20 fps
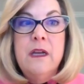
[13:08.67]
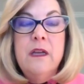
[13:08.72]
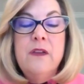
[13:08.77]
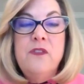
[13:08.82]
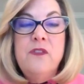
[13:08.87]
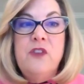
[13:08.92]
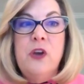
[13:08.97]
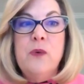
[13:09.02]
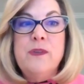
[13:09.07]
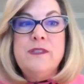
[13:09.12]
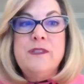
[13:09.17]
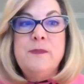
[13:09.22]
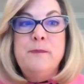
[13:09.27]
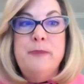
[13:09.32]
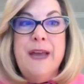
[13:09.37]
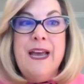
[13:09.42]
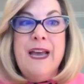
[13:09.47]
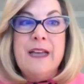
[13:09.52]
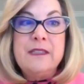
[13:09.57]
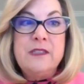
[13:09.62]
So it's
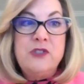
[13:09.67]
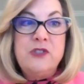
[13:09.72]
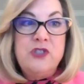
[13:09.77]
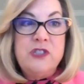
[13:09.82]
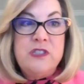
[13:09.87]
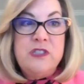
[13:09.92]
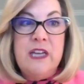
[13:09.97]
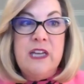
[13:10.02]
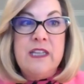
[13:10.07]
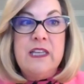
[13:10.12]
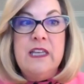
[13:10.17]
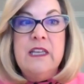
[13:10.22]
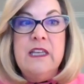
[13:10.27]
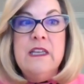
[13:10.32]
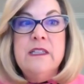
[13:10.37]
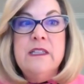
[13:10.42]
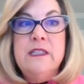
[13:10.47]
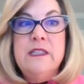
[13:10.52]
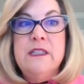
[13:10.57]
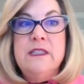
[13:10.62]
best, just like
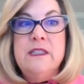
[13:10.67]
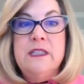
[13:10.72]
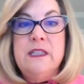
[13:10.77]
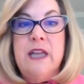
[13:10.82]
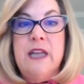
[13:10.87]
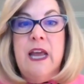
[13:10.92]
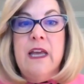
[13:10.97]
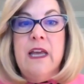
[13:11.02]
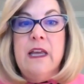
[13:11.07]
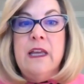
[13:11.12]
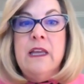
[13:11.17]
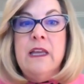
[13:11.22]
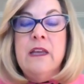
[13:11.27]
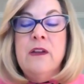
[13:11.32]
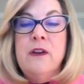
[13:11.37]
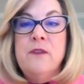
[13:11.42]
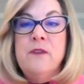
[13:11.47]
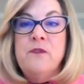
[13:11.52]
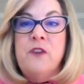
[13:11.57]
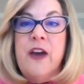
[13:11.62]
Ian did today. Ian
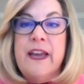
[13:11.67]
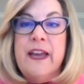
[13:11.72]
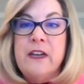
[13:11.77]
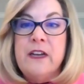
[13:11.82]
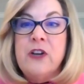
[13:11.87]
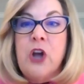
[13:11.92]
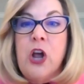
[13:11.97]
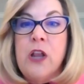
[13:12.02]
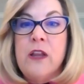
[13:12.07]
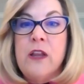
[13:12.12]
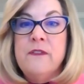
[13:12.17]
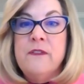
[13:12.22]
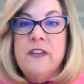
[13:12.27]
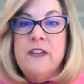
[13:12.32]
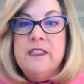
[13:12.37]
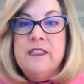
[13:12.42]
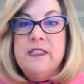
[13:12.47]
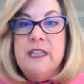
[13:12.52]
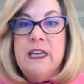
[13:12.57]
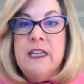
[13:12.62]
invited all of
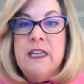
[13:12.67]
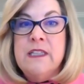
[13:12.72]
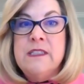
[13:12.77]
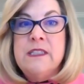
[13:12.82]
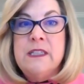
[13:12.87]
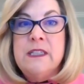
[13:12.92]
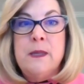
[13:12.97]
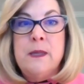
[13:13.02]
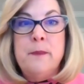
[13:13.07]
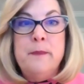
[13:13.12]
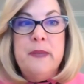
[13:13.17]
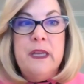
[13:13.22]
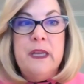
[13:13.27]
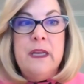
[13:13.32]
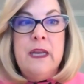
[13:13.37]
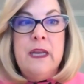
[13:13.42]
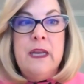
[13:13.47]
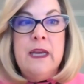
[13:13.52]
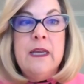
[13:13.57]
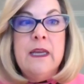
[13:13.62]
us into the
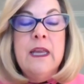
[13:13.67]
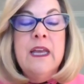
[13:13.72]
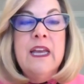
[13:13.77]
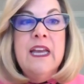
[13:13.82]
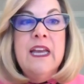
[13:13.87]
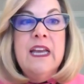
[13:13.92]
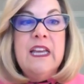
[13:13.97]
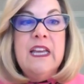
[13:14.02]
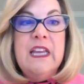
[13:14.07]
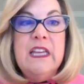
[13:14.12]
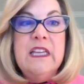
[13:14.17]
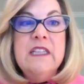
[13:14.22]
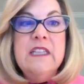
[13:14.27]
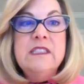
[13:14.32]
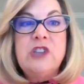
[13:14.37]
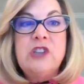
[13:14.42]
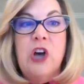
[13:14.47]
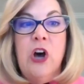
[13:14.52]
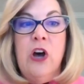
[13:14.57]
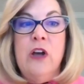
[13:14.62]
meeting. He's
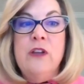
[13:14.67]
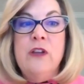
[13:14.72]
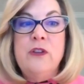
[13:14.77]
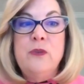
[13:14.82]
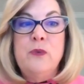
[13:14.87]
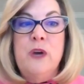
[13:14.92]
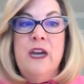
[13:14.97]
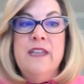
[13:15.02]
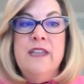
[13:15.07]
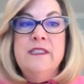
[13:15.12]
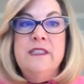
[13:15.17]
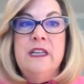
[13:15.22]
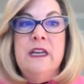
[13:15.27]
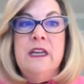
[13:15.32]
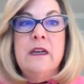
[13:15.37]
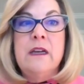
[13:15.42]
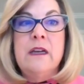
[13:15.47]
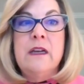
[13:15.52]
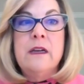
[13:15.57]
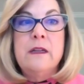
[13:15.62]

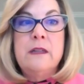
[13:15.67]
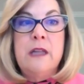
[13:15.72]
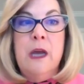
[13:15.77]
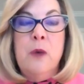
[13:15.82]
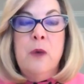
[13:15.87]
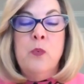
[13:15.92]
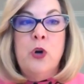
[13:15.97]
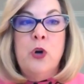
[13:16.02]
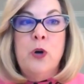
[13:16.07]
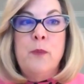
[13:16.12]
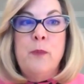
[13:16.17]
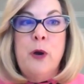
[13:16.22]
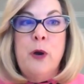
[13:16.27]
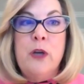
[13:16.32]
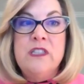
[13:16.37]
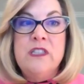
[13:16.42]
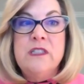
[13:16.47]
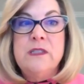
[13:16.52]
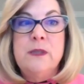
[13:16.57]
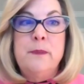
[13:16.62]
authorizing that we're
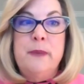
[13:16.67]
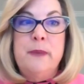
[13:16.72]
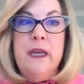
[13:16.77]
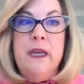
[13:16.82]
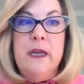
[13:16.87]
participating.